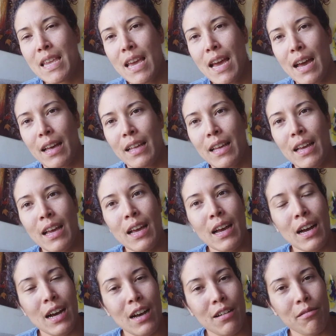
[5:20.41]
yeah,
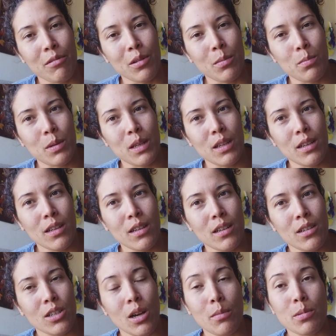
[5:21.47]
I will be
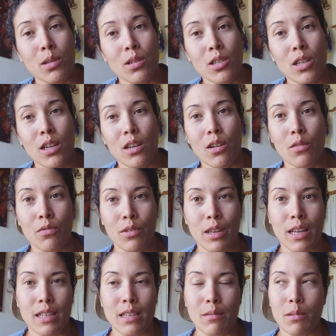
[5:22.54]
job searching, hopefully
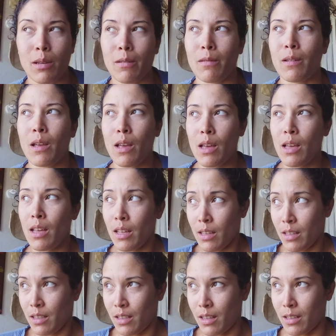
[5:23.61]
get something
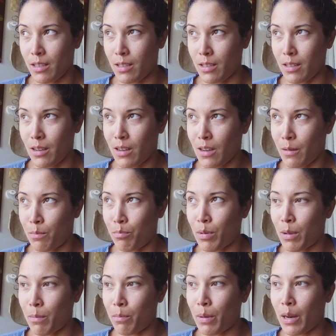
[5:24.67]
that's a
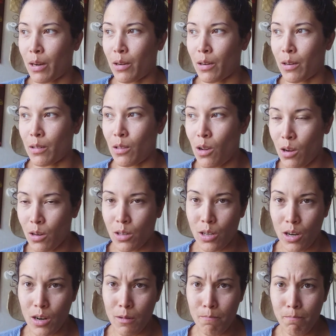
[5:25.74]
bit better long
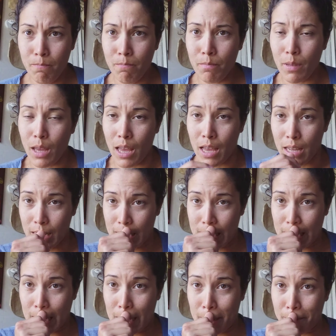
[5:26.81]
term, and
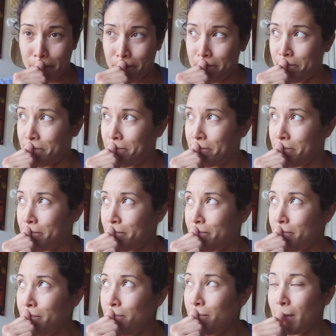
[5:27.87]

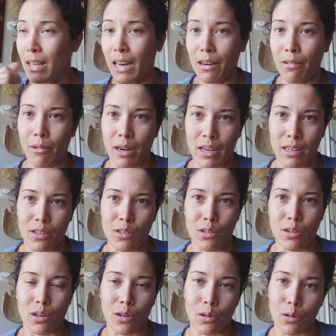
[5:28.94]
getting ready to
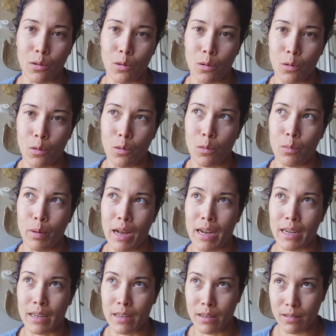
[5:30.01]
go
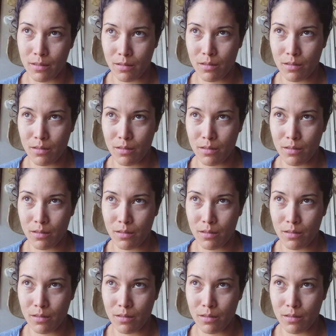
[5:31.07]
back